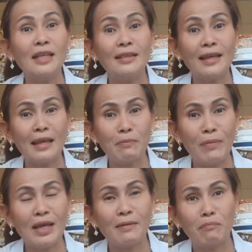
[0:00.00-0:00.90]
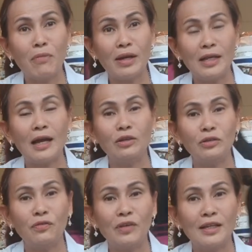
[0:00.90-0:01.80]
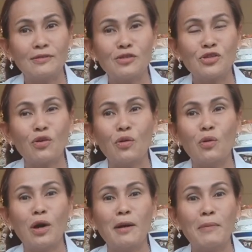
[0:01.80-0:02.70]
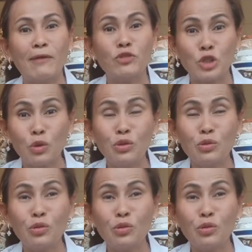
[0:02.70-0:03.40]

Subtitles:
that they can make money out of it. So I've shown you